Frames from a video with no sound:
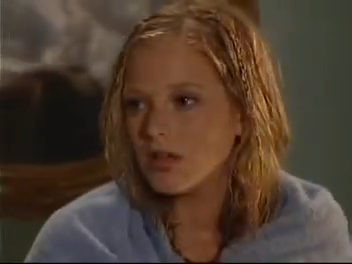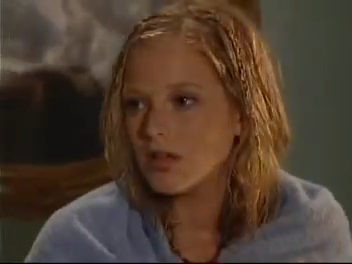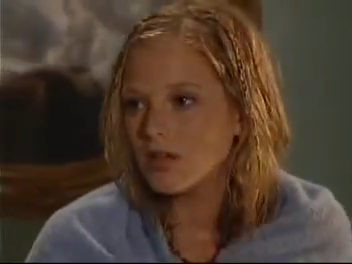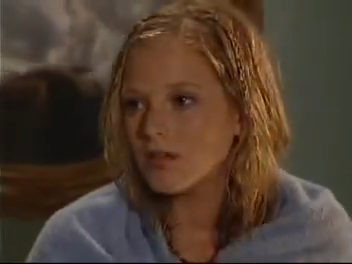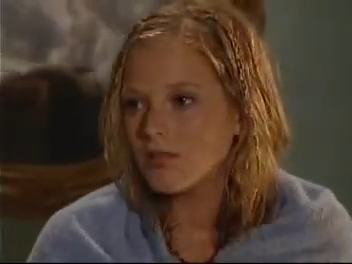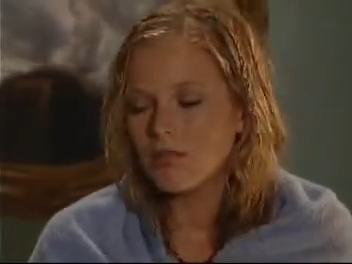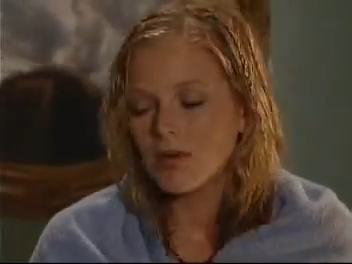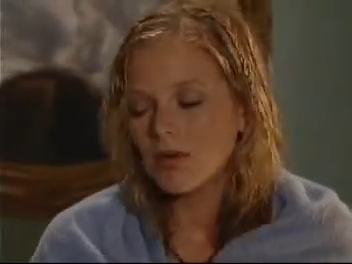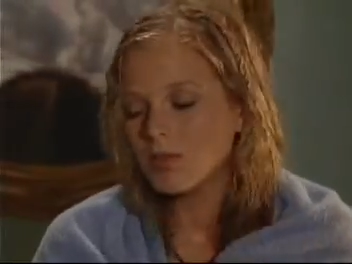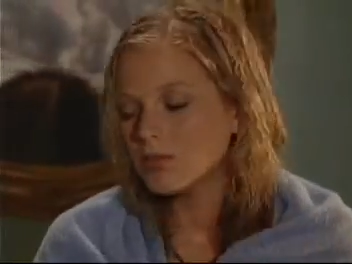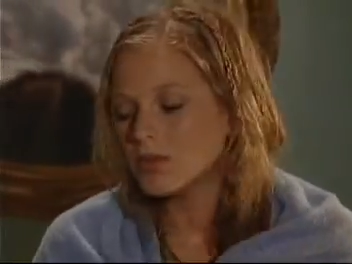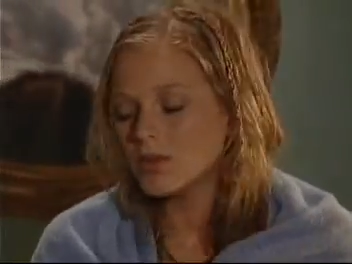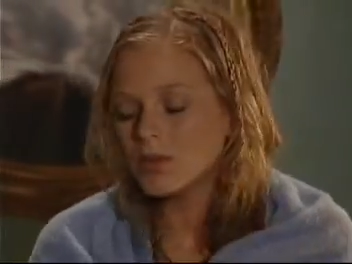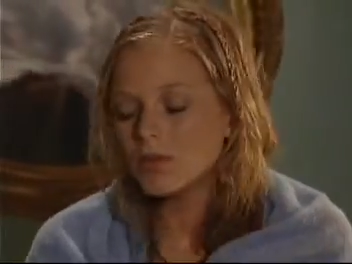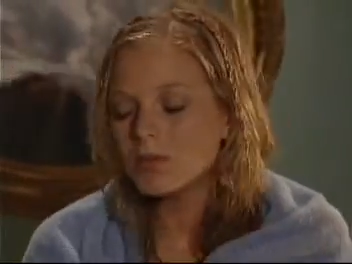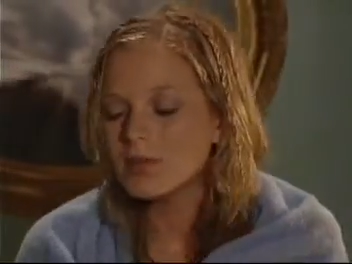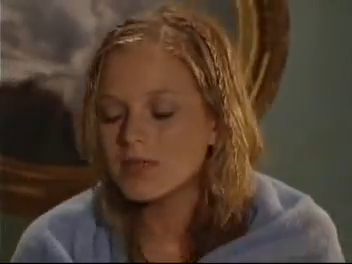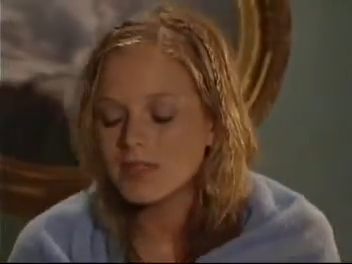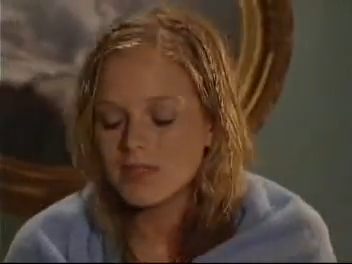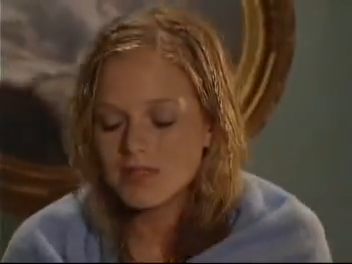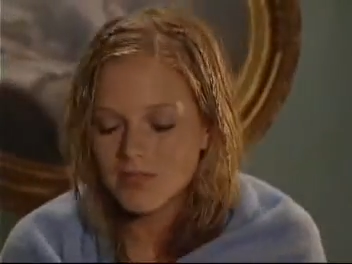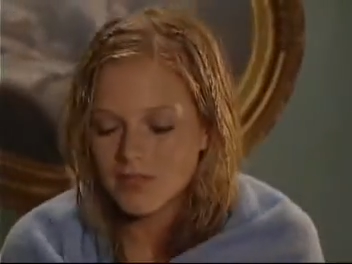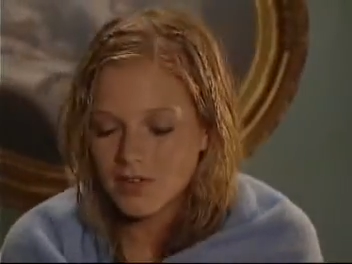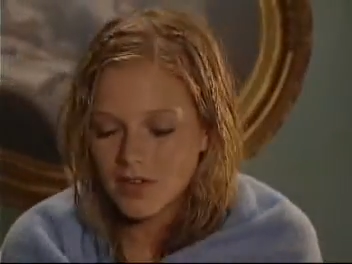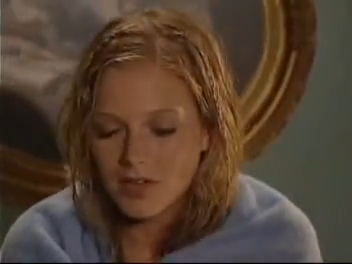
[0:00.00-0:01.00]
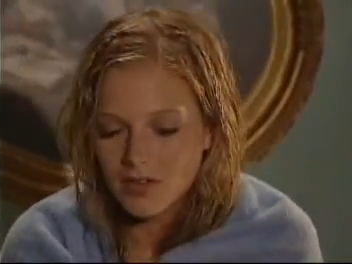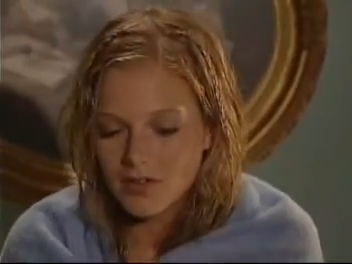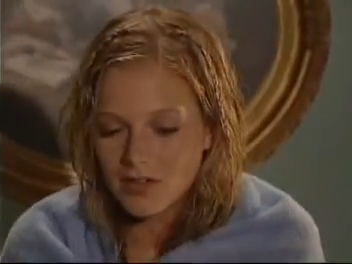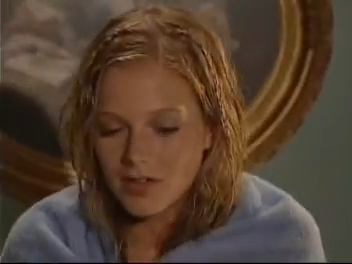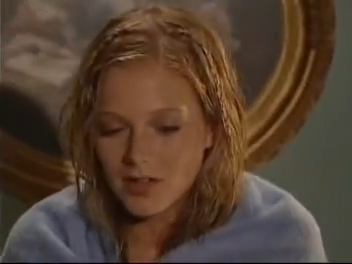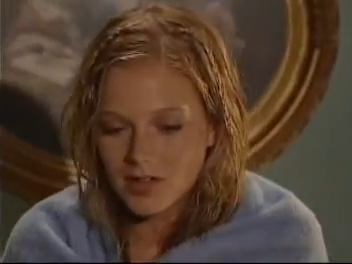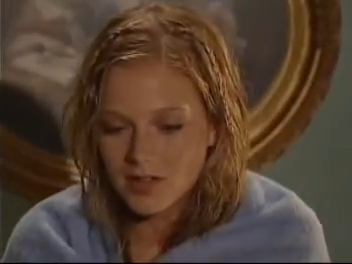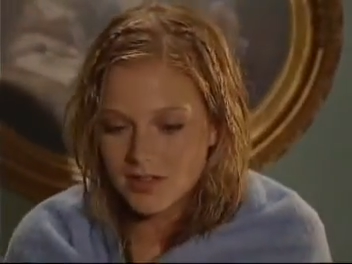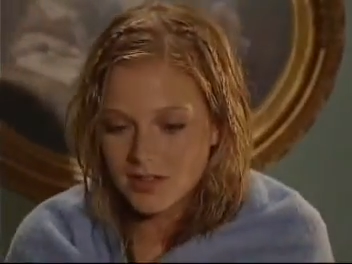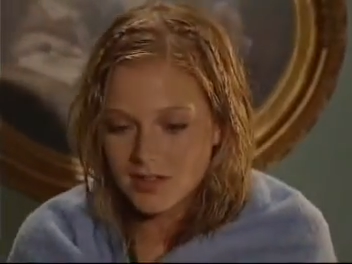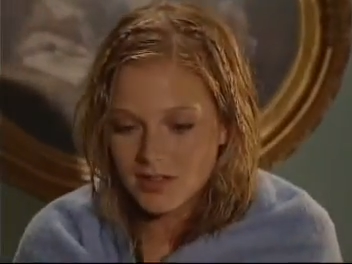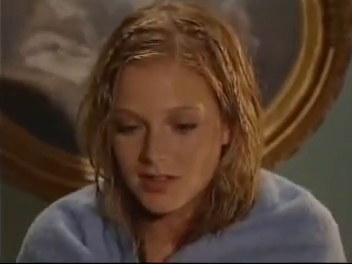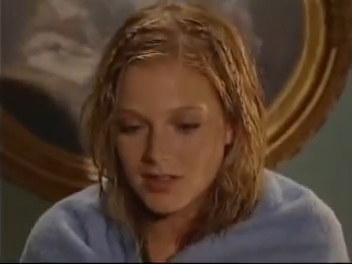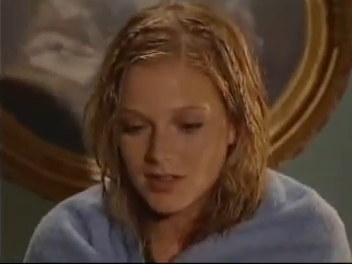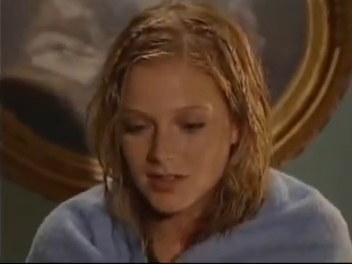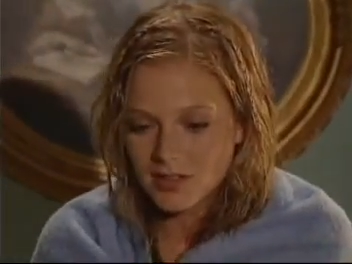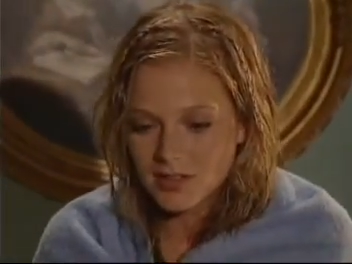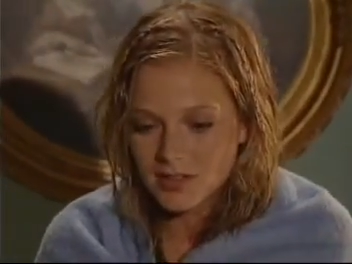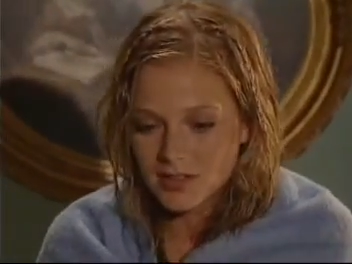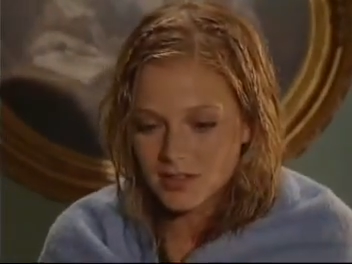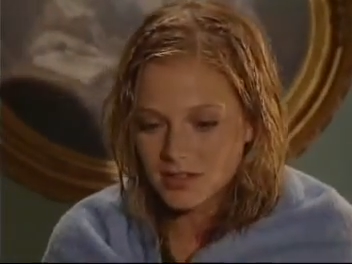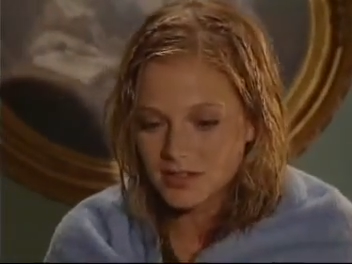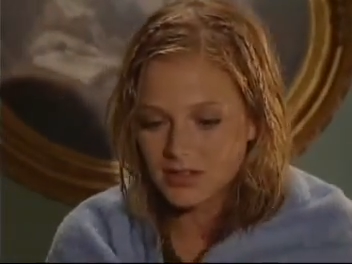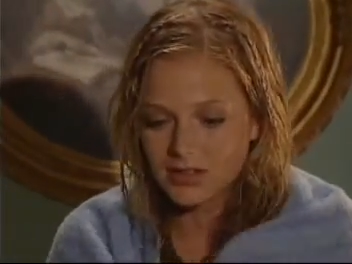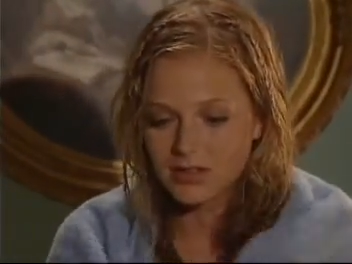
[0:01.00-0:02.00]
Mom, nobody's found us.
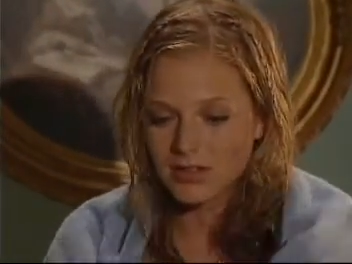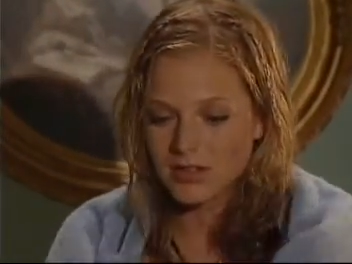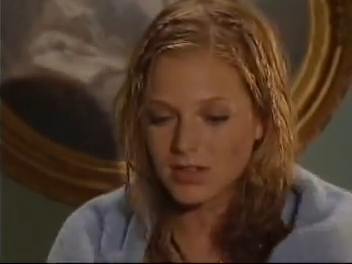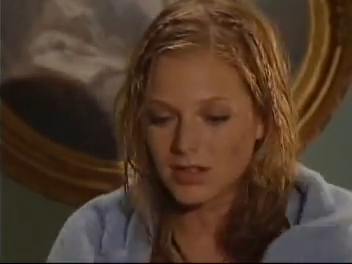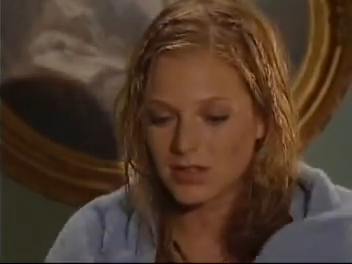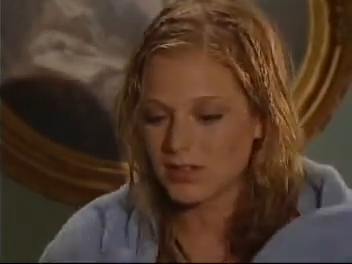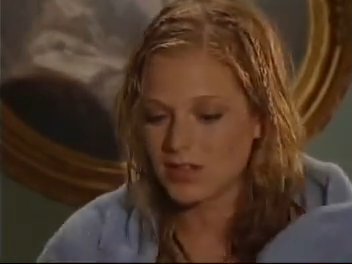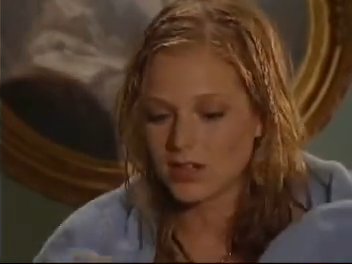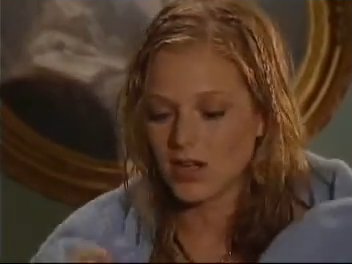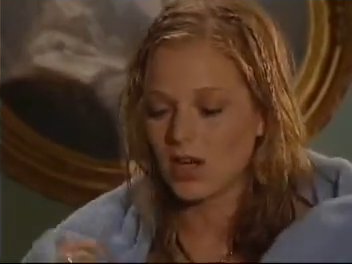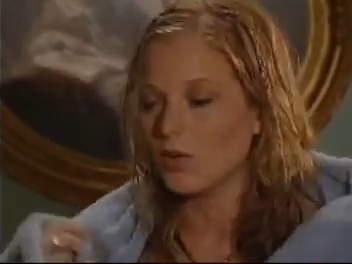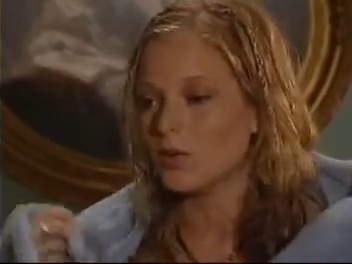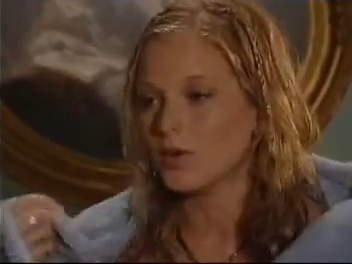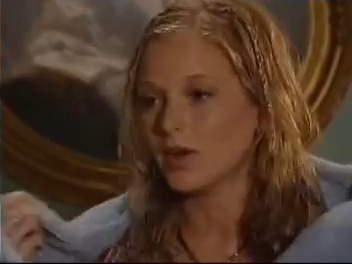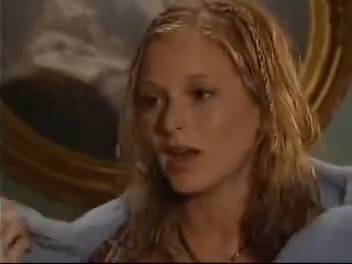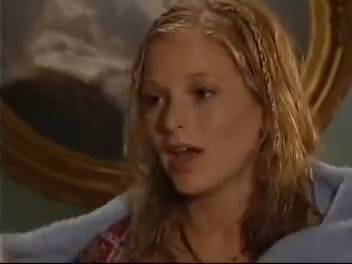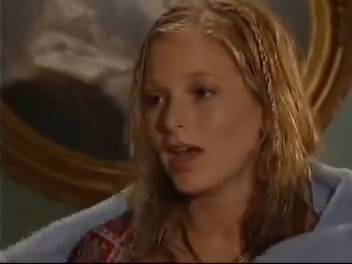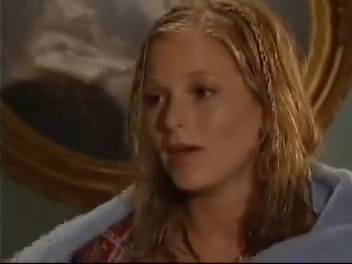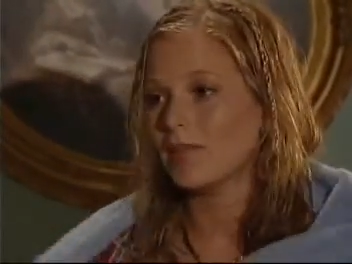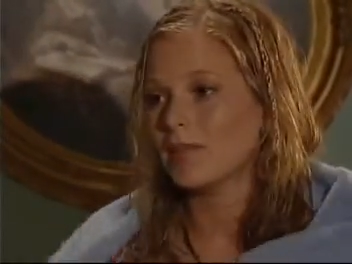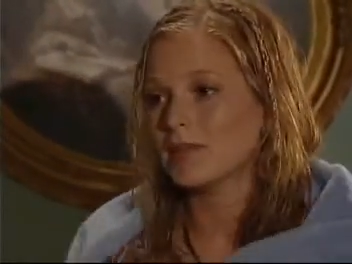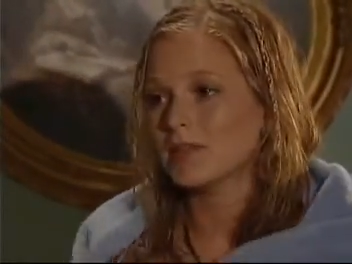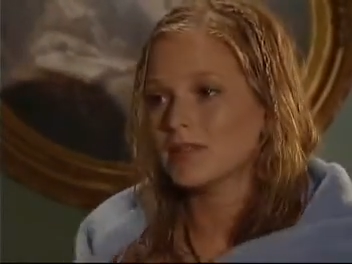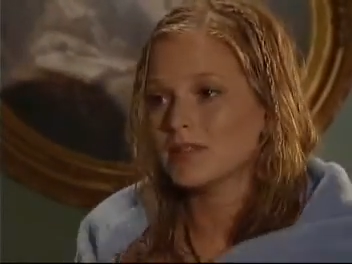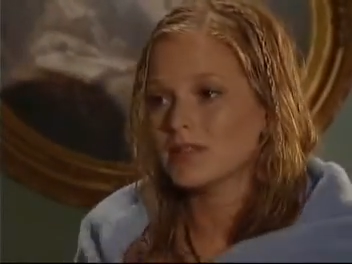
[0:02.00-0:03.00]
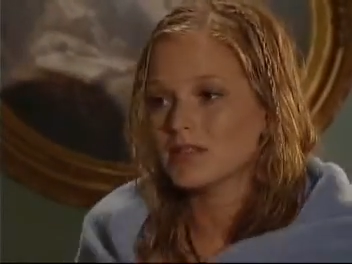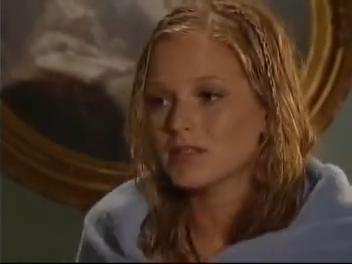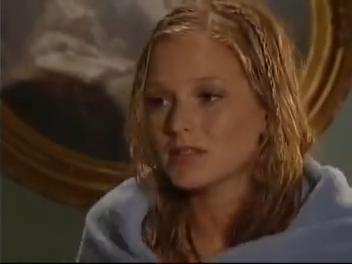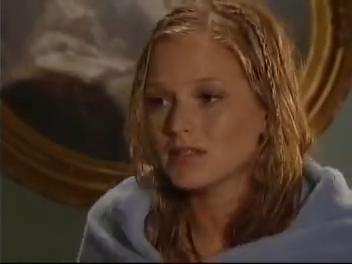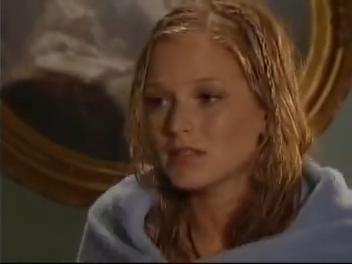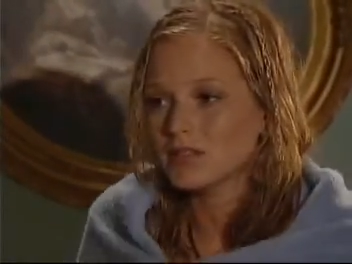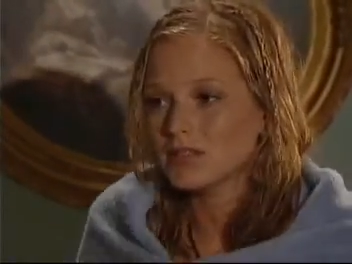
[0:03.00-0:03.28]
That's not what happened.